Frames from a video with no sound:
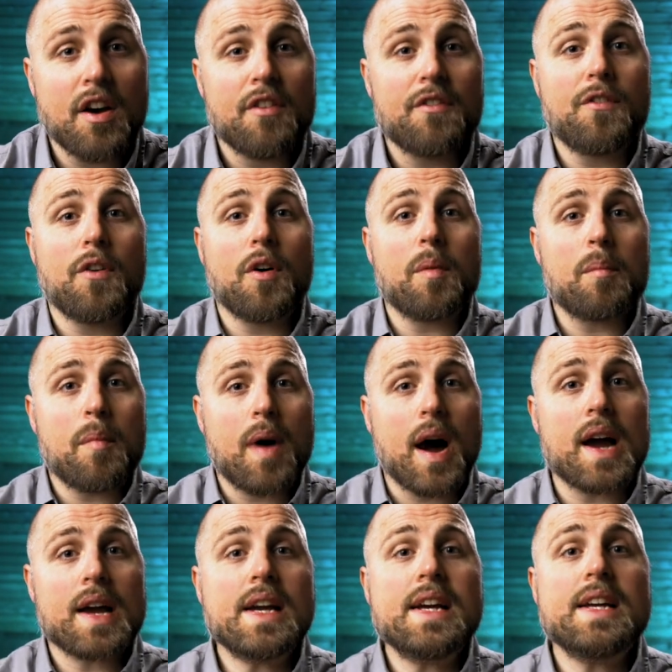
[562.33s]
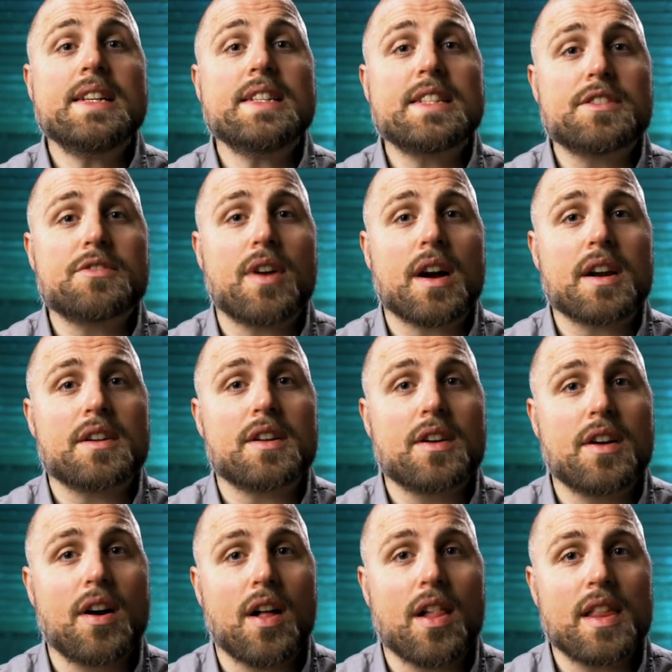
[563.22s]
for my instructor
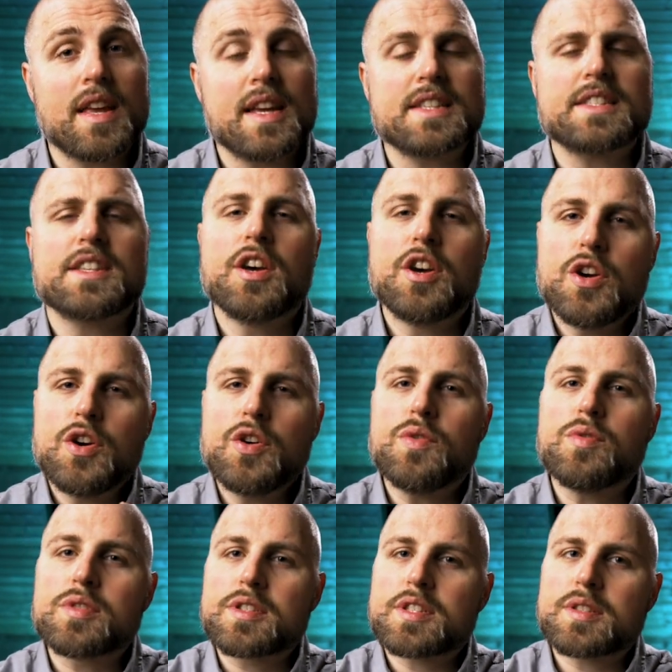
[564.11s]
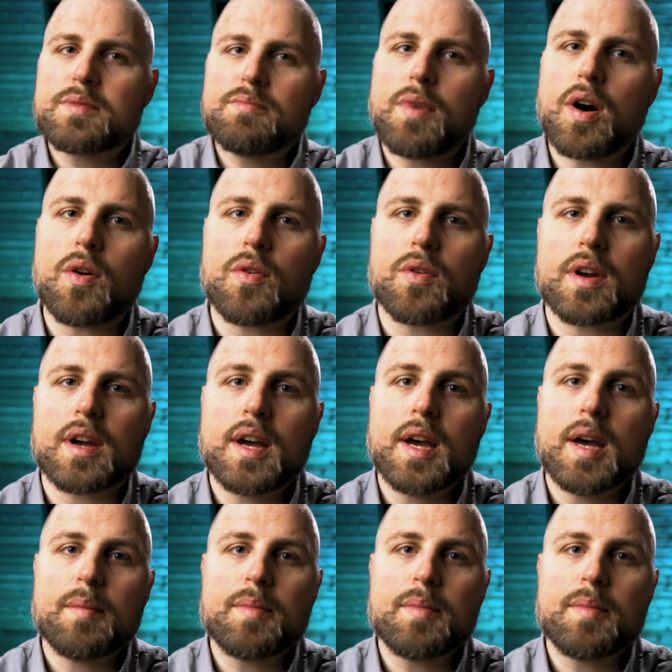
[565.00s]
colleagues who smoke,